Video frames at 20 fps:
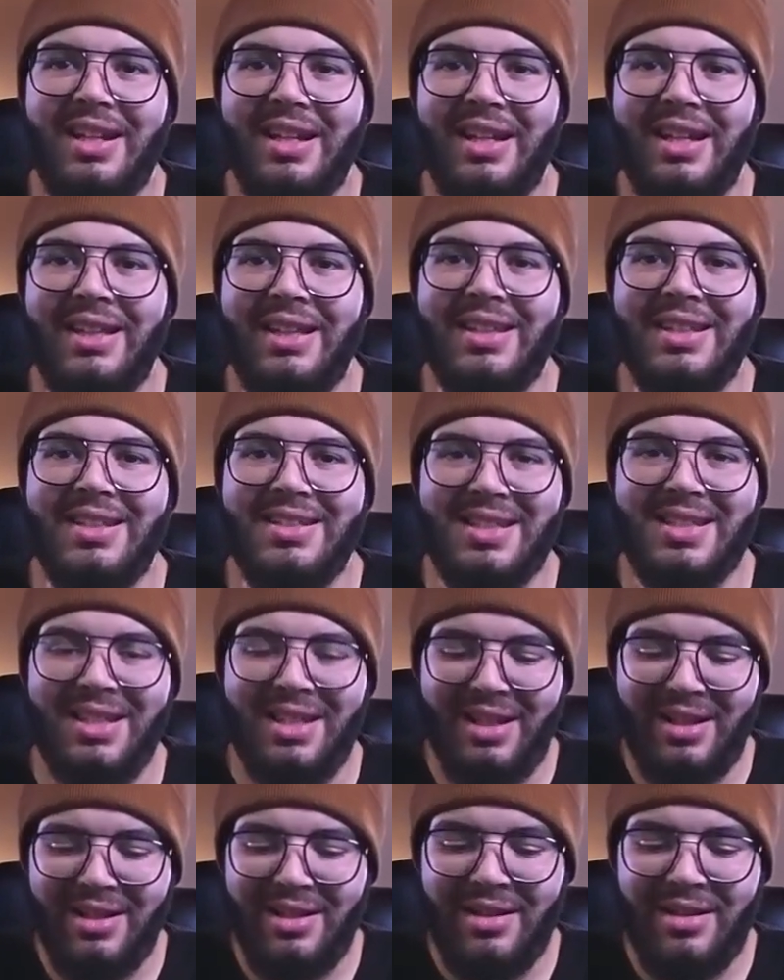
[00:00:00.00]
in this
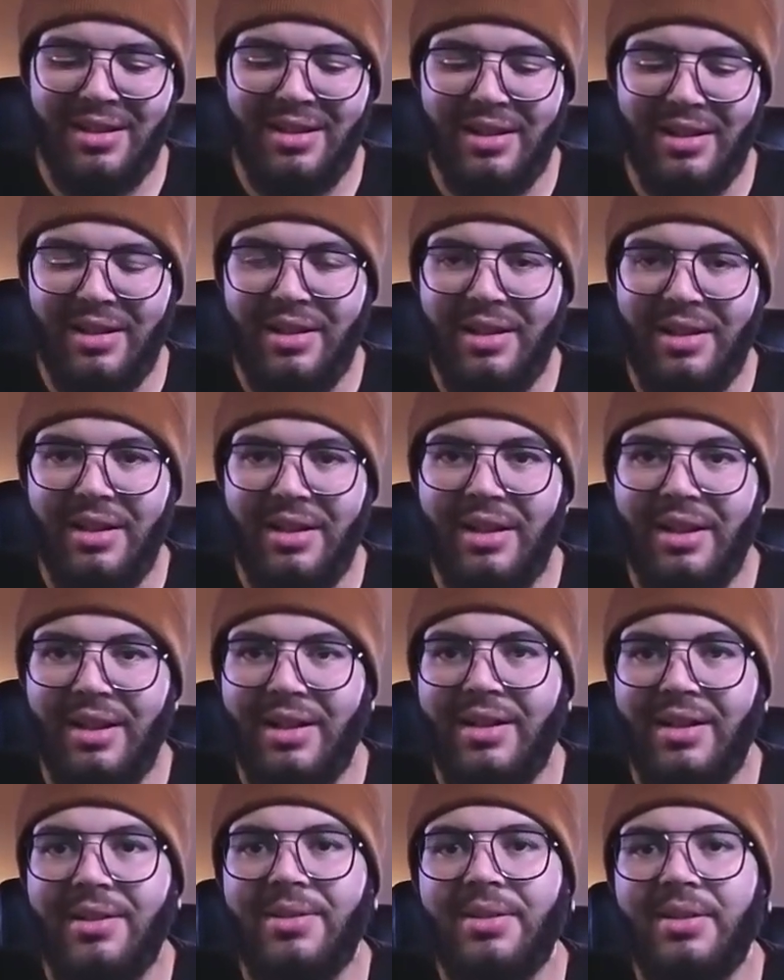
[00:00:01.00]
thing.
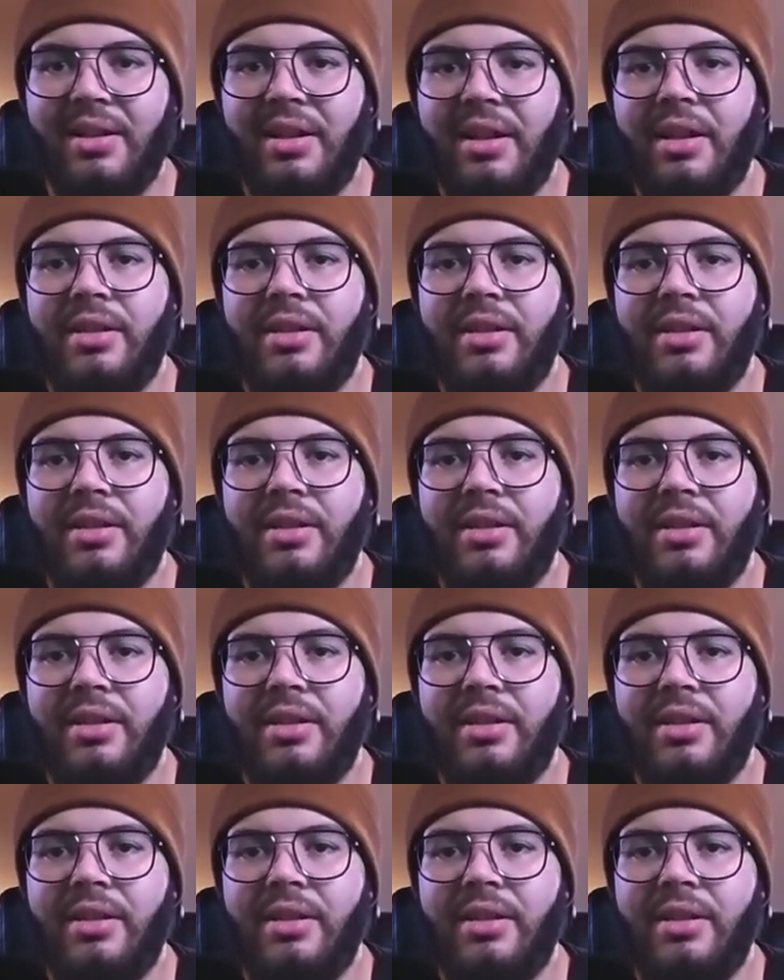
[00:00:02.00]
I